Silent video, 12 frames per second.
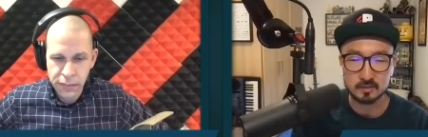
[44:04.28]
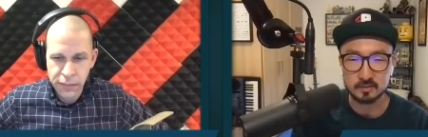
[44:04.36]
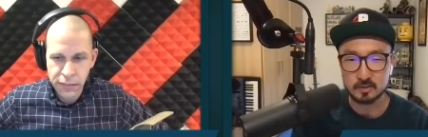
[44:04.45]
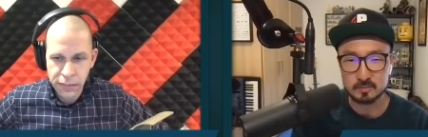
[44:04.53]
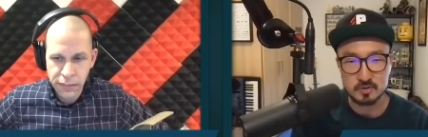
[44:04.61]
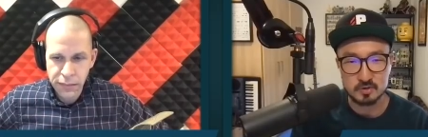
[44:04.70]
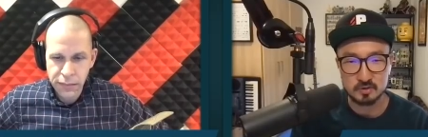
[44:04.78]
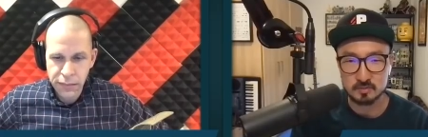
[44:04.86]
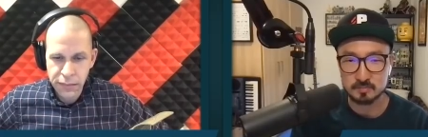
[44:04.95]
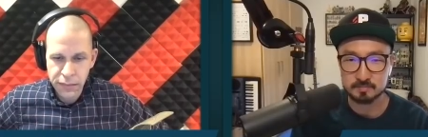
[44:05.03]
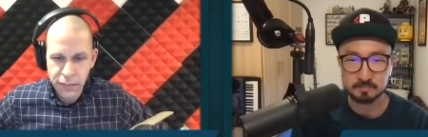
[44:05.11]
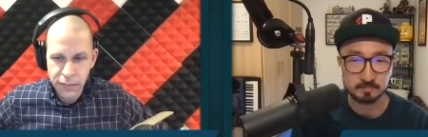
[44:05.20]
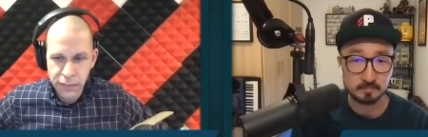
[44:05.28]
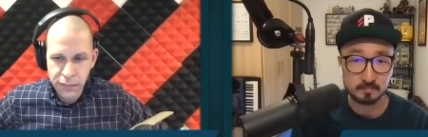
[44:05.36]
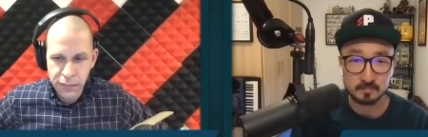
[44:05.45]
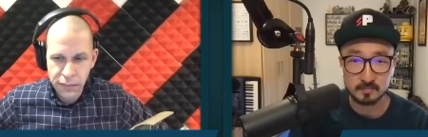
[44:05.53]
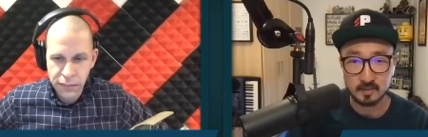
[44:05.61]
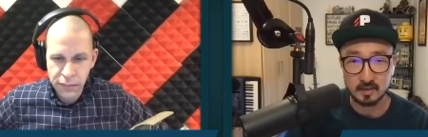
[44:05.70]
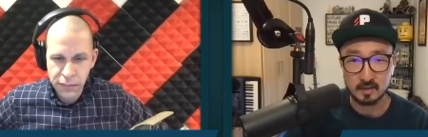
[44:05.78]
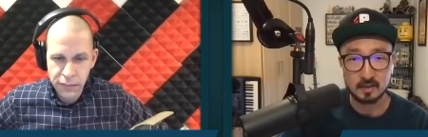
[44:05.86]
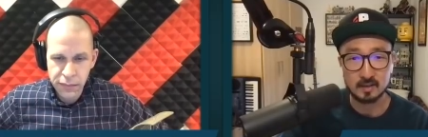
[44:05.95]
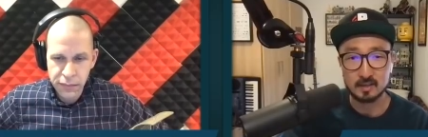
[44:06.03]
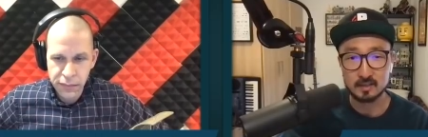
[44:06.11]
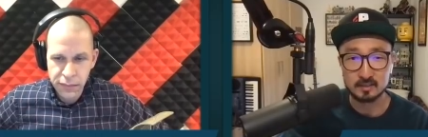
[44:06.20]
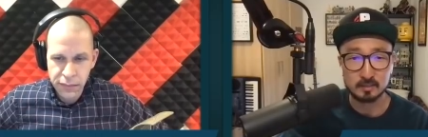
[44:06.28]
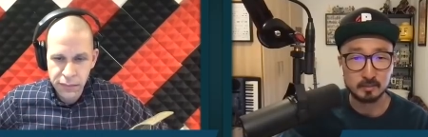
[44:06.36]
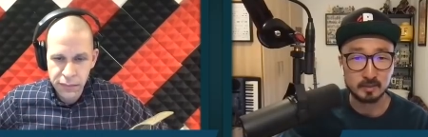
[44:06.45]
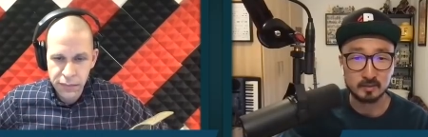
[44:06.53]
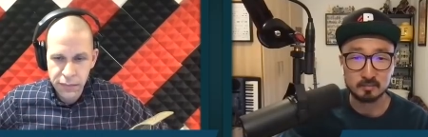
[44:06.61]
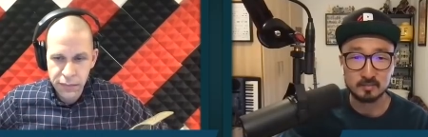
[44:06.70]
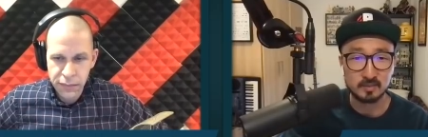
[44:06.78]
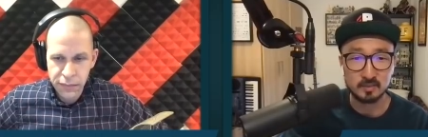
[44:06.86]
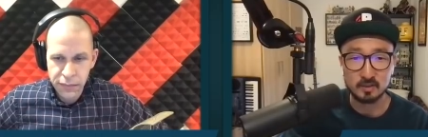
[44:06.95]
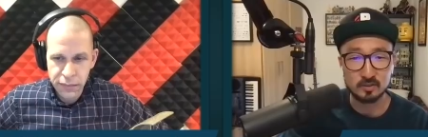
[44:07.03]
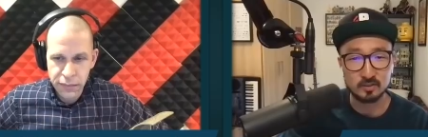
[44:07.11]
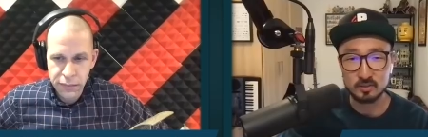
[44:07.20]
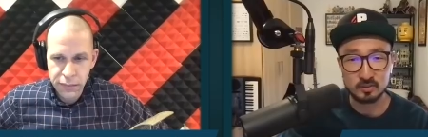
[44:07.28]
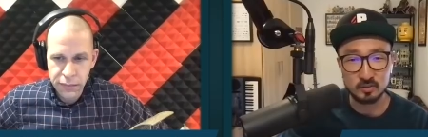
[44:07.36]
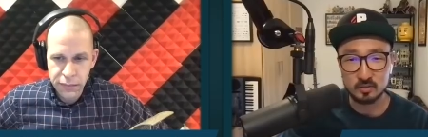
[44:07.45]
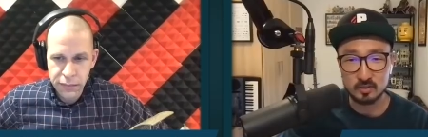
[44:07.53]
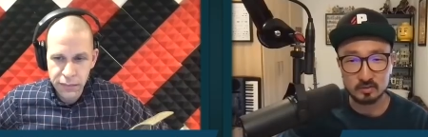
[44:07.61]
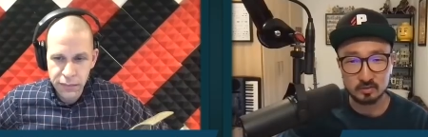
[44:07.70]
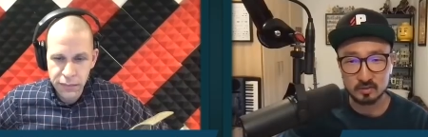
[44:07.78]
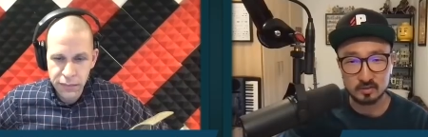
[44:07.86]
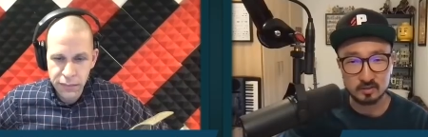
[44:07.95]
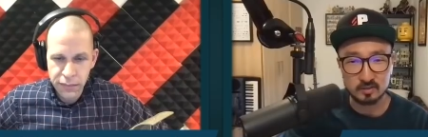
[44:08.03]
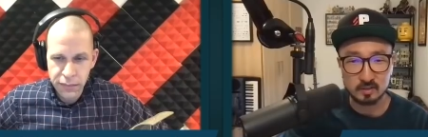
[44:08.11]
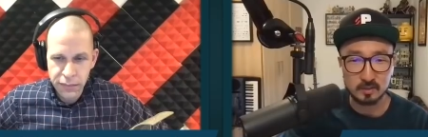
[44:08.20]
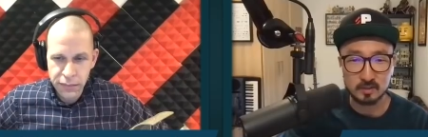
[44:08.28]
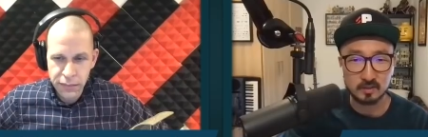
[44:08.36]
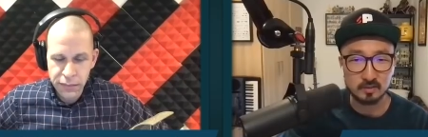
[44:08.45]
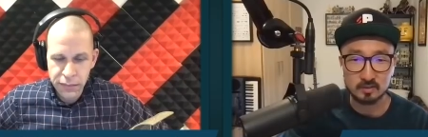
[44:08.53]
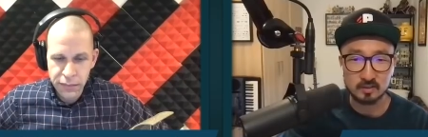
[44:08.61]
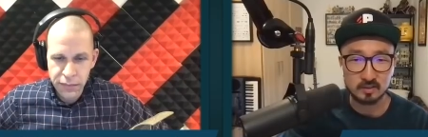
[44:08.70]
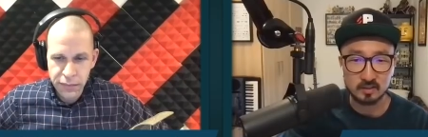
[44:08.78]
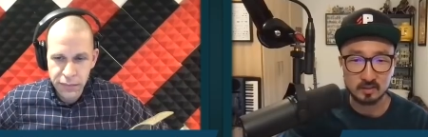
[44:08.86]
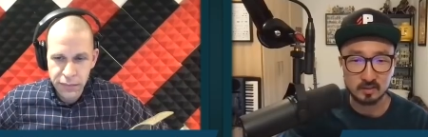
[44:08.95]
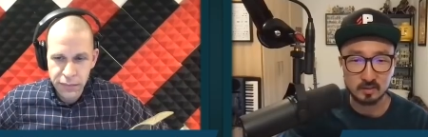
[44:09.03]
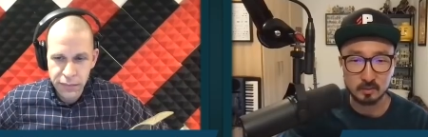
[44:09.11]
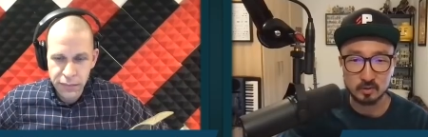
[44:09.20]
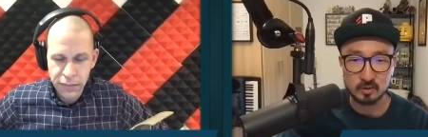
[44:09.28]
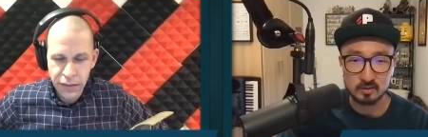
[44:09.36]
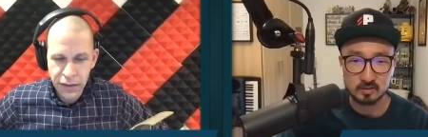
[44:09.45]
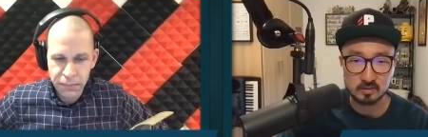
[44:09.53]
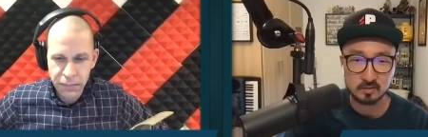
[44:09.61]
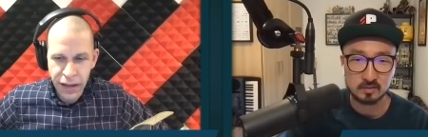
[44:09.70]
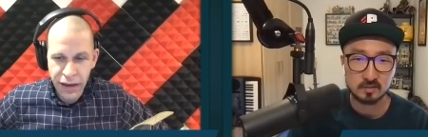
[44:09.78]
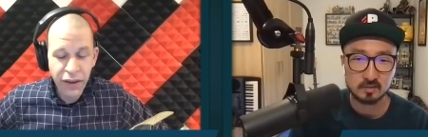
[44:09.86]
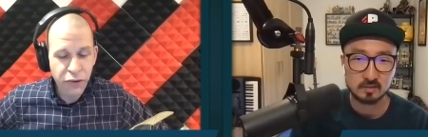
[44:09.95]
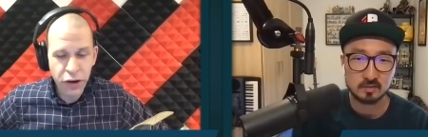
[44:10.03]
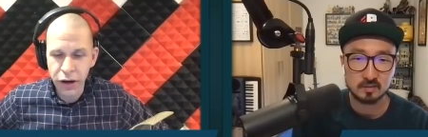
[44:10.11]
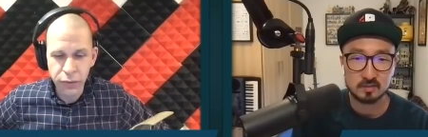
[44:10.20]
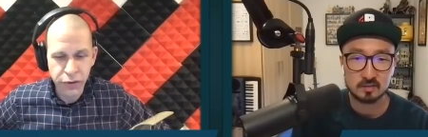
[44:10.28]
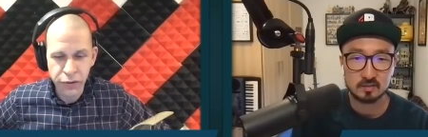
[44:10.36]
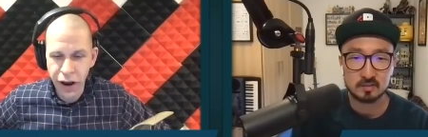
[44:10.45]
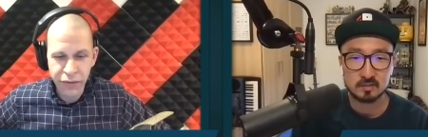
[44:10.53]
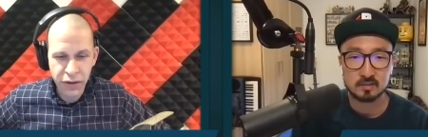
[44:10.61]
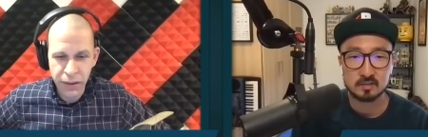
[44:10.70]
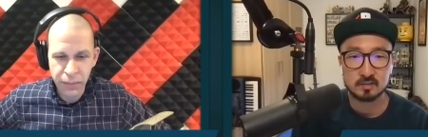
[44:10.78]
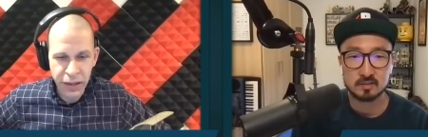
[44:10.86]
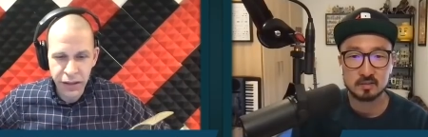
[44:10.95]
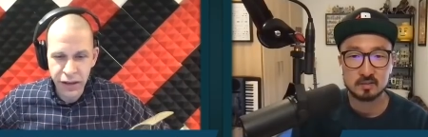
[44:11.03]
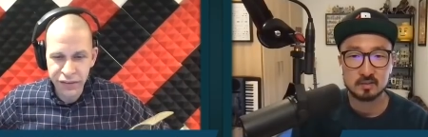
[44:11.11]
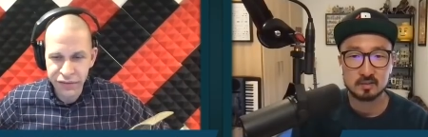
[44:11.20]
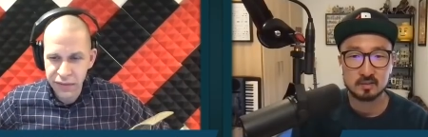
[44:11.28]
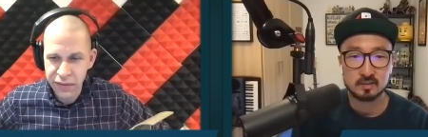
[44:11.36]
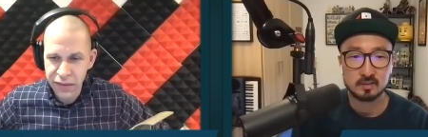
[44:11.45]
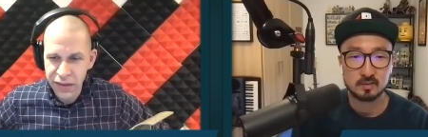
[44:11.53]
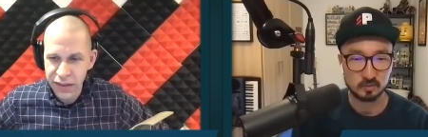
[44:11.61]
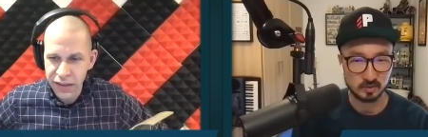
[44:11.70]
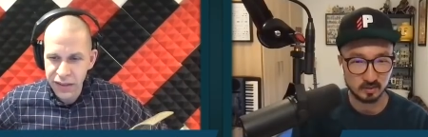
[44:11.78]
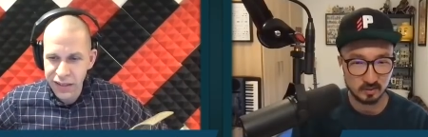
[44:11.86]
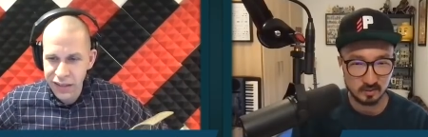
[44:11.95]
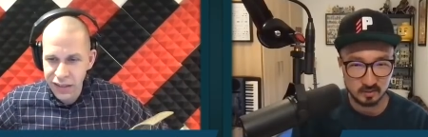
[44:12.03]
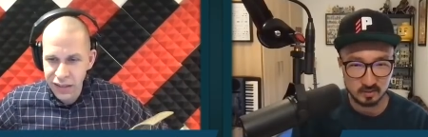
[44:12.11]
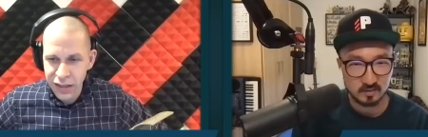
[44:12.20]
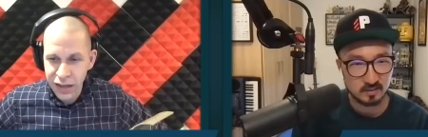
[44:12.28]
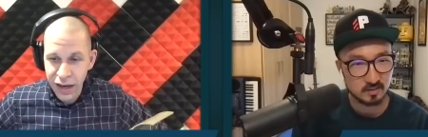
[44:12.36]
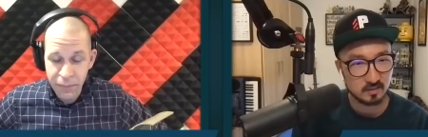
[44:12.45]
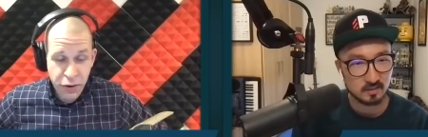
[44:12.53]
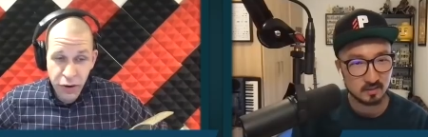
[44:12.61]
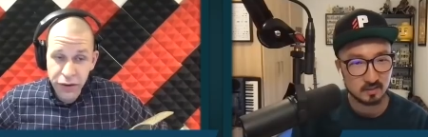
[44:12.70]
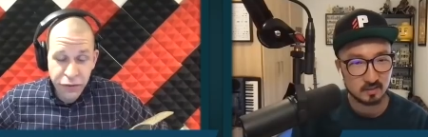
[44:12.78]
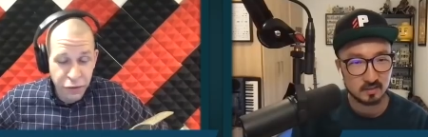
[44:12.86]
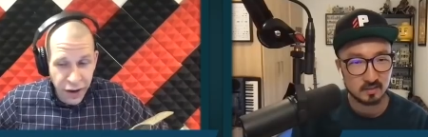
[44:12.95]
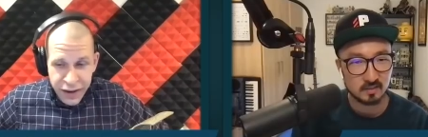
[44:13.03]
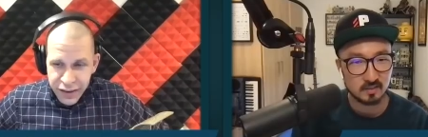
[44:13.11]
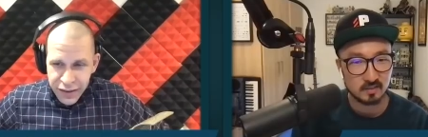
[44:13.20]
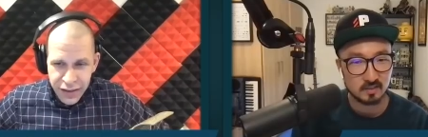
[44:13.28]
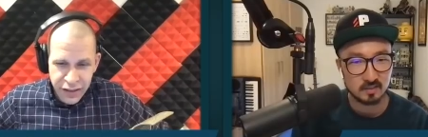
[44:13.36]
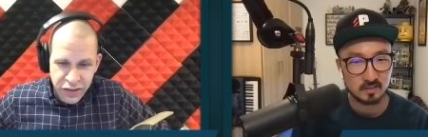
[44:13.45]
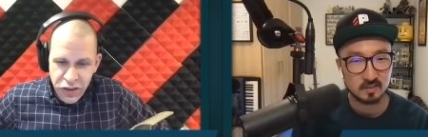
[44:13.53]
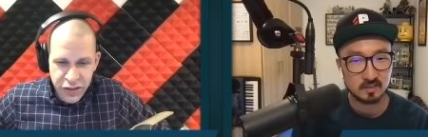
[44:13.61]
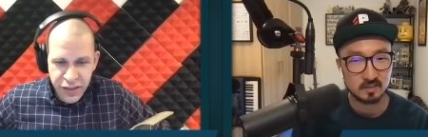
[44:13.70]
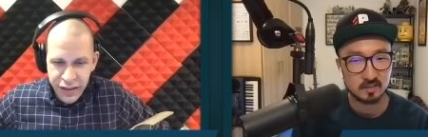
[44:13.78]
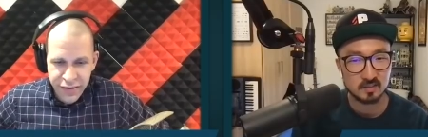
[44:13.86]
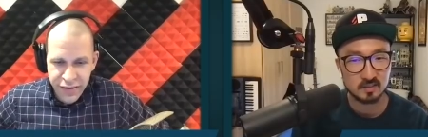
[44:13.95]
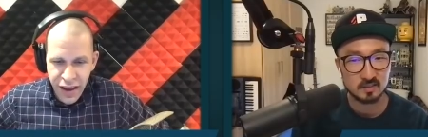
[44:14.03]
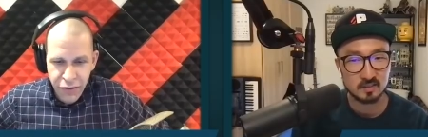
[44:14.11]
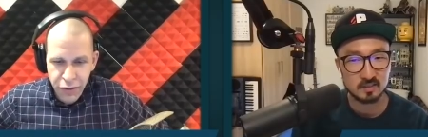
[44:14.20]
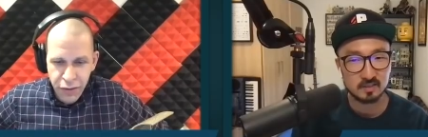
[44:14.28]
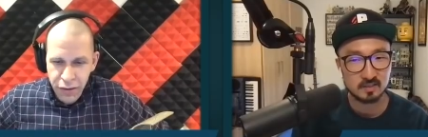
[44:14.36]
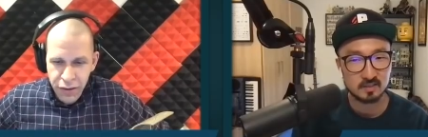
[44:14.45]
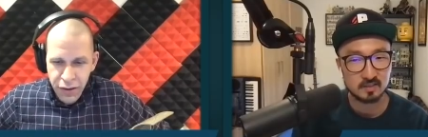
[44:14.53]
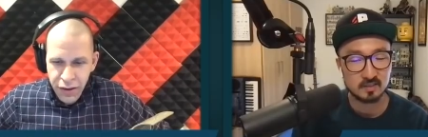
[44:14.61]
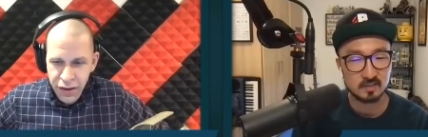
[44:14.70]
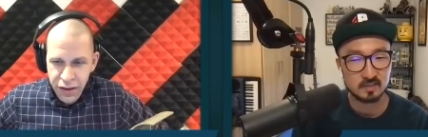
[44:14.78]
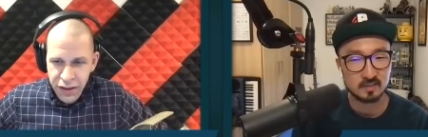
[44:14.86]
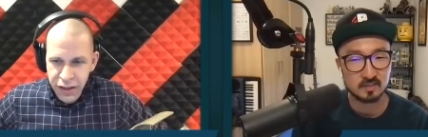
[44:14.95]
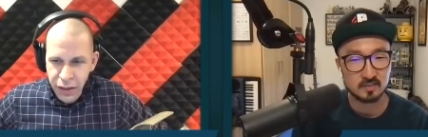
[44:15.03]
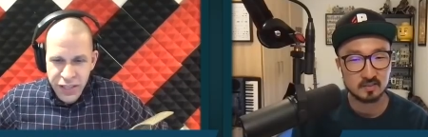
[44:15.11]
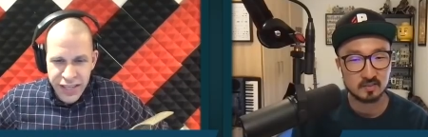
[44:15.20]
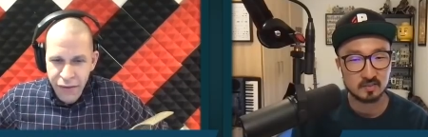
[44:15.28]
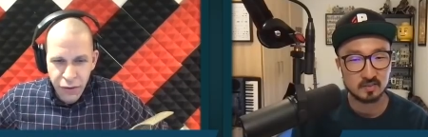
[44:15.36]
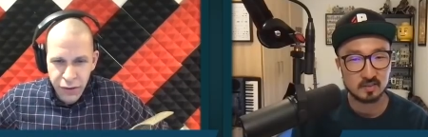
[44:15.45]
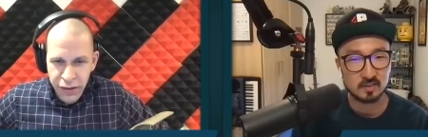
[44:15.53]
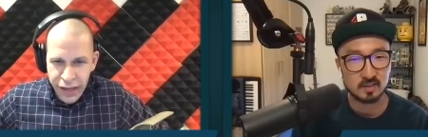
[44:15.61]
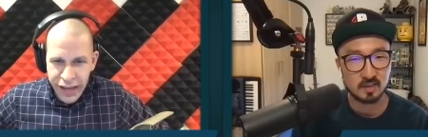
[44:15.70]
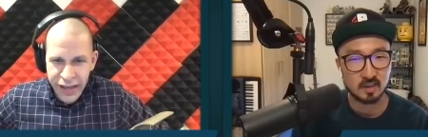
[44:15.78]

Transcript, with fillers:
Speaker 1: Although I'm sure uh, somebody, you know, you guys don't need to send me a link or anything. I'm okay. I've never
Speaker 2: gone to a drive-in in my life. Really? I'm sure it's fun. It's just that's never there was never like a